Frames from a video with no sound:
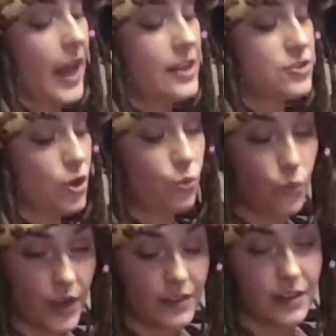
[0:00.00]
And so
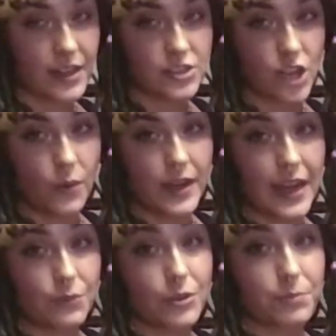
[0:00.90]
with us going
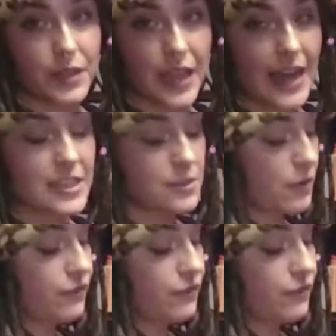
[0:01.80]
in with plasma